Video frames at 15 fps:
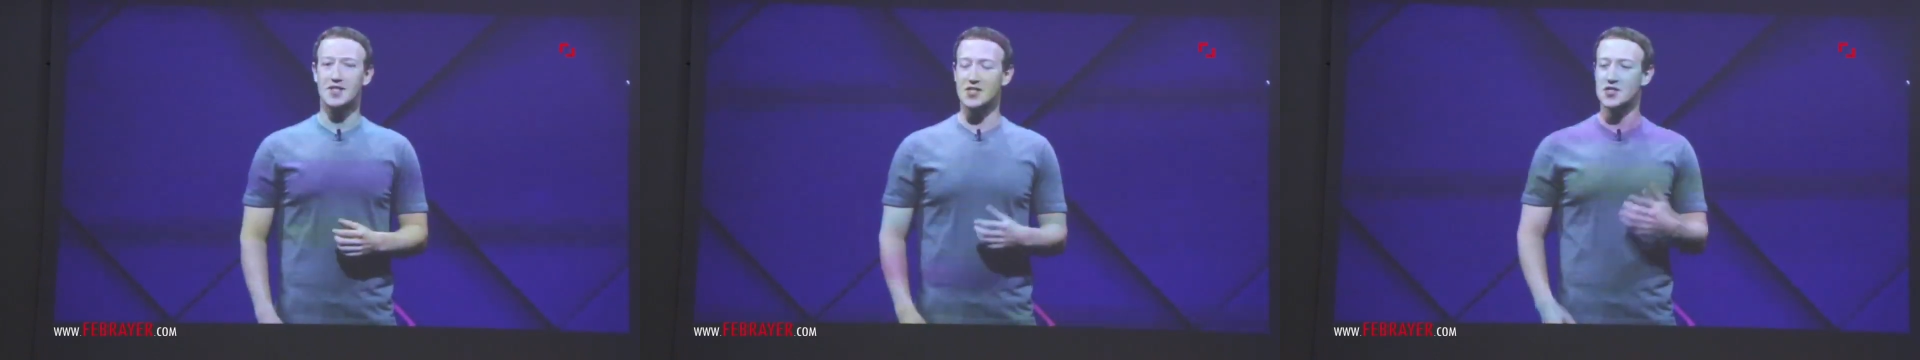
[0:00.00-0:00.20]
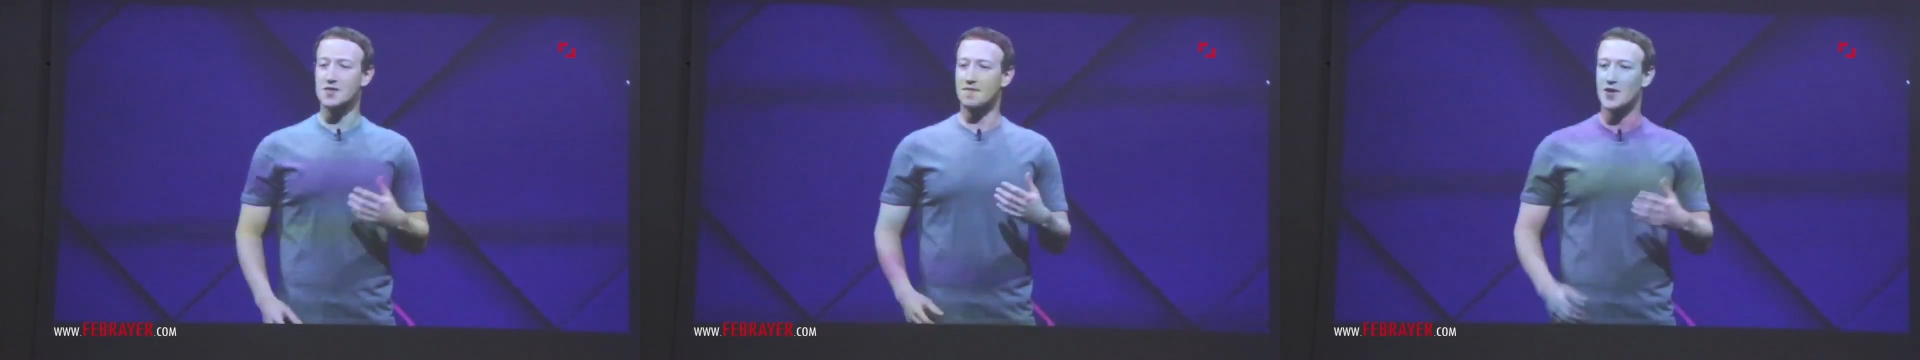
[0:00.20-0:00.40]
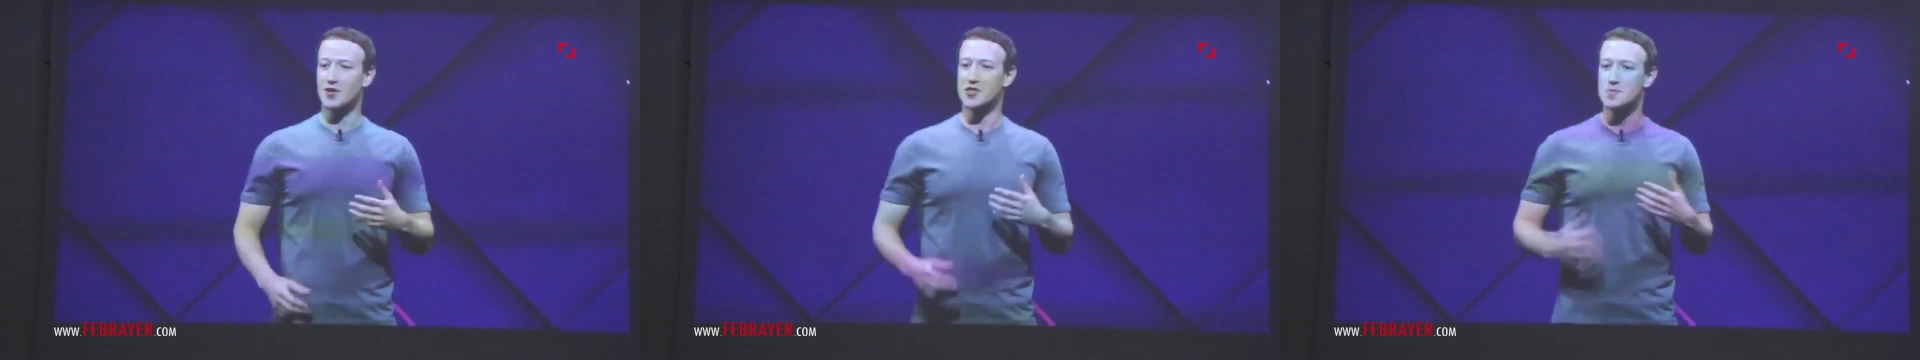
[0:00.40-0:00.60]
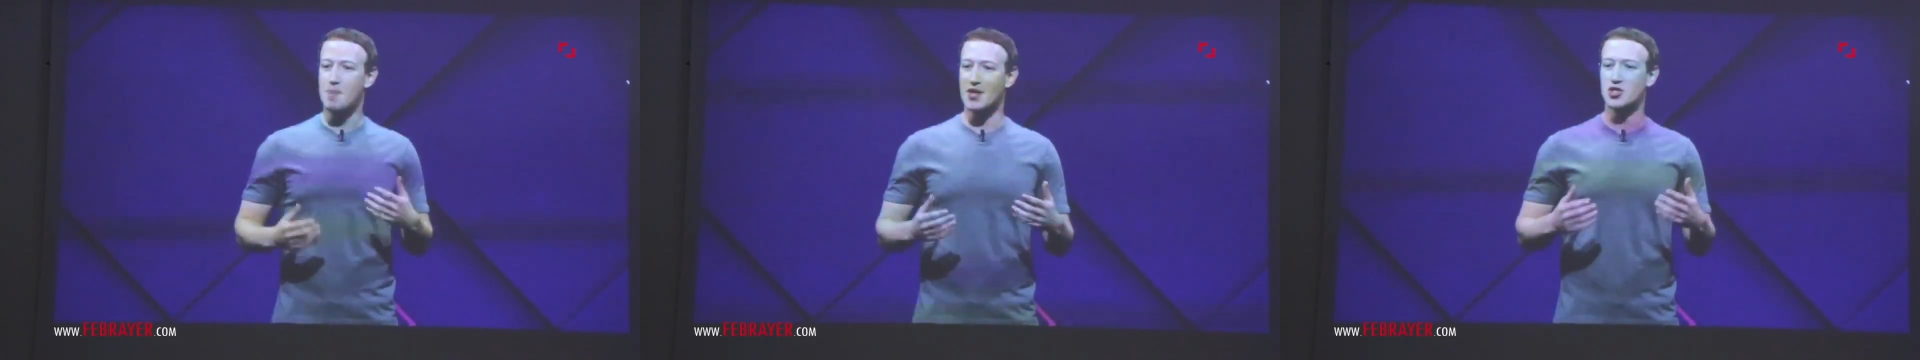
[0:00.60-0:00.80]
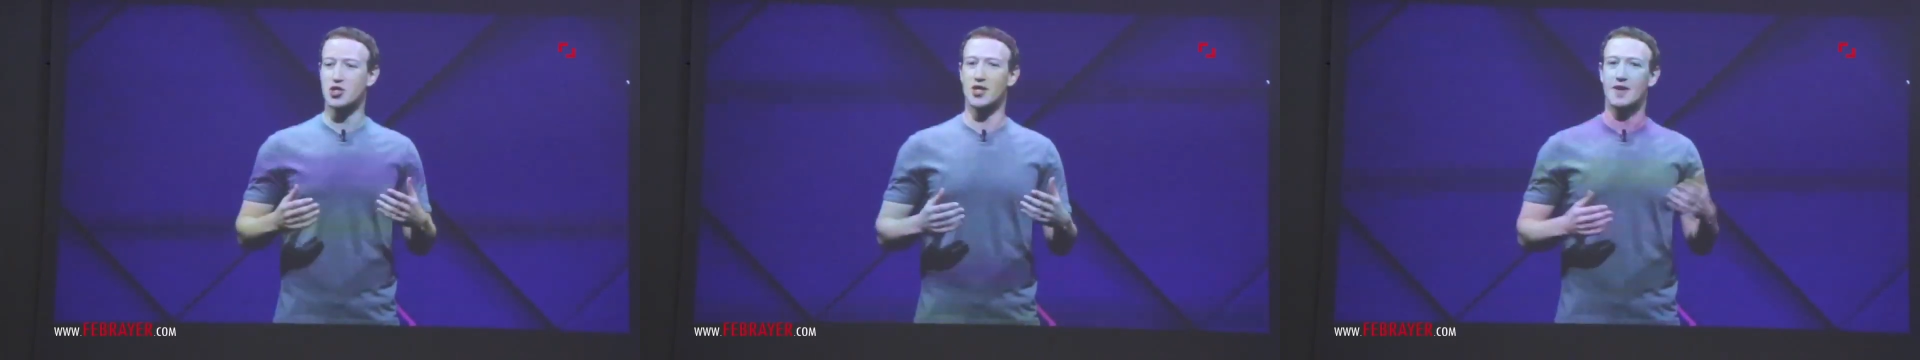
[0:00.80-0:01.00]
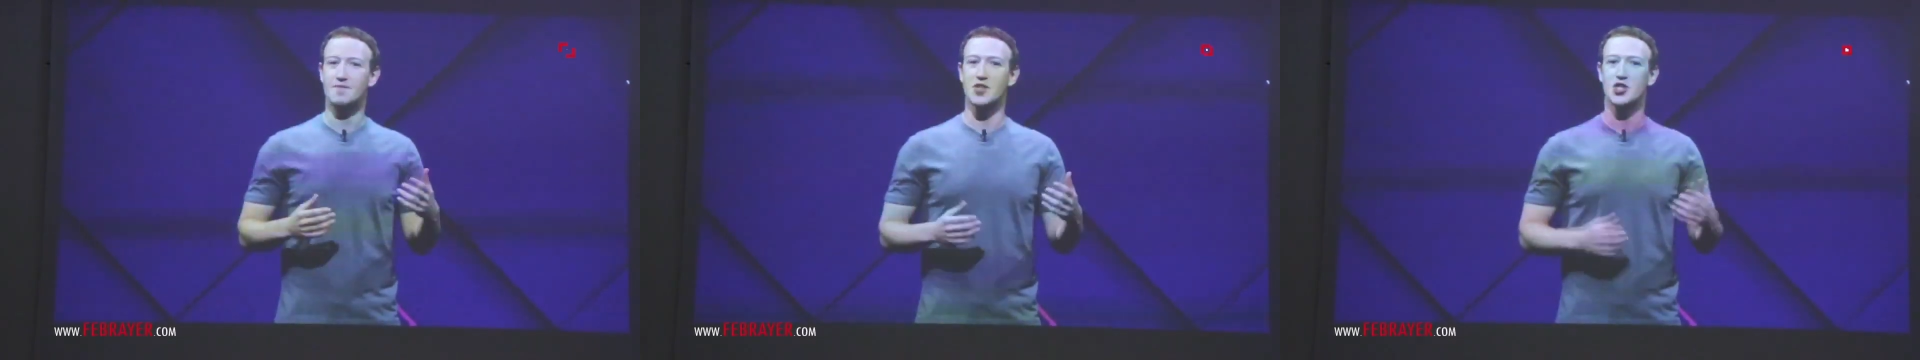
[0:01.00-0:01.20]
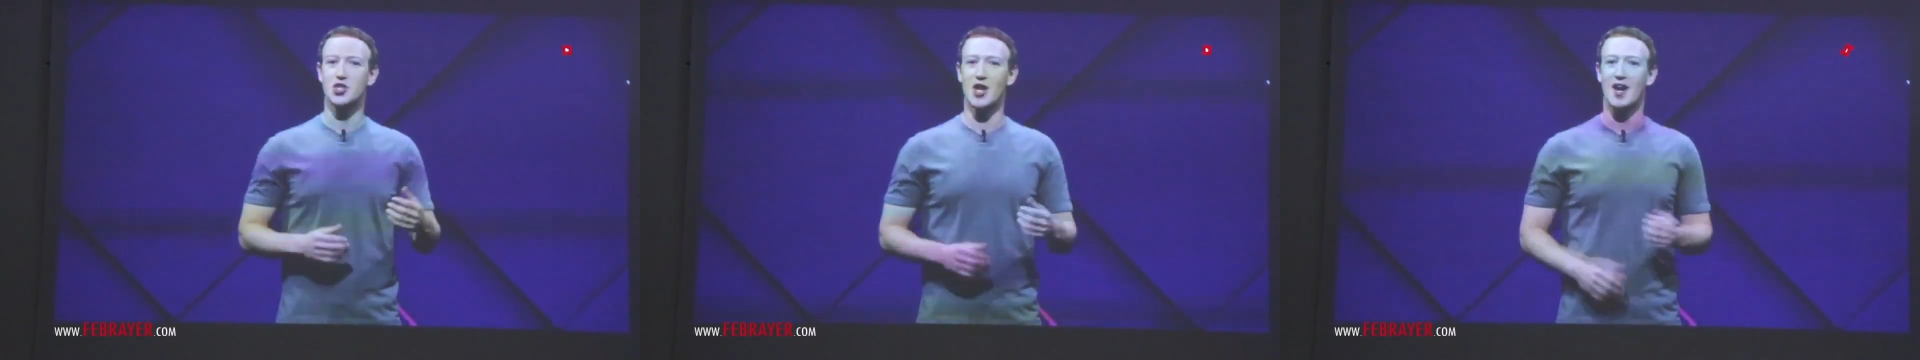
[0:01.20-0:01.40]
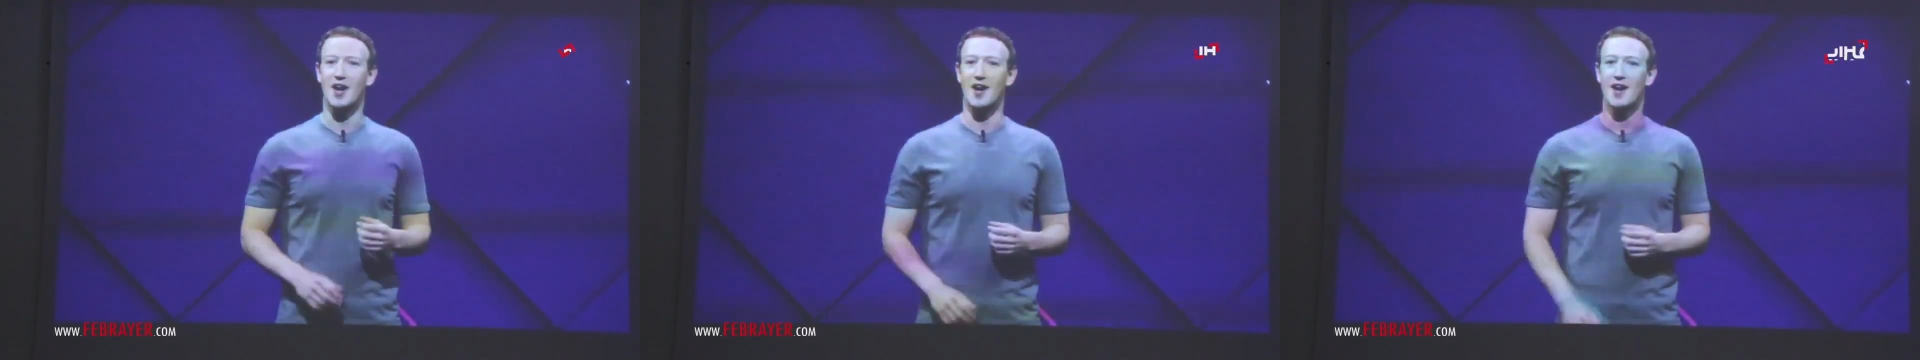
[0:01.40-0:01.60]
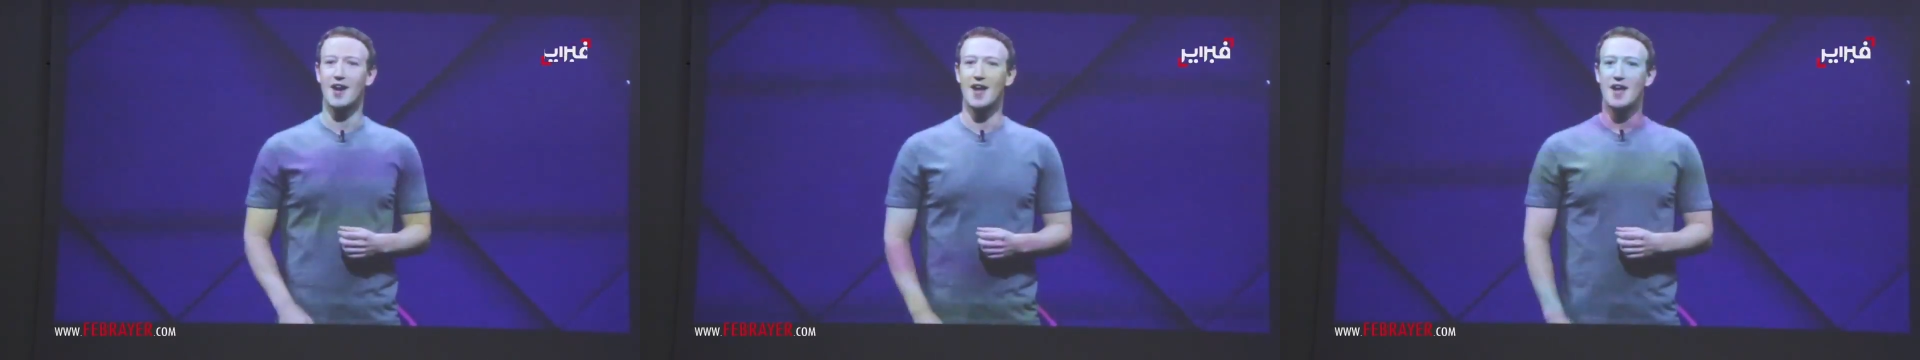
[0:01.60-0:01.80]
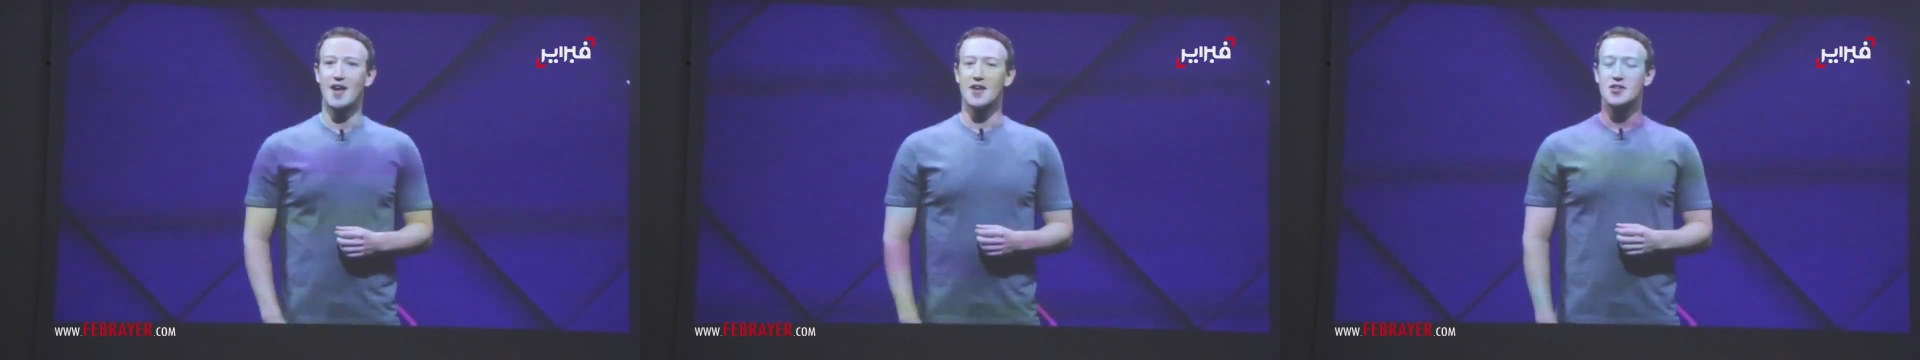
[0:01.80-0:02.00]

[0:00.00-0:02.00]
It doesn't feel special enough to share.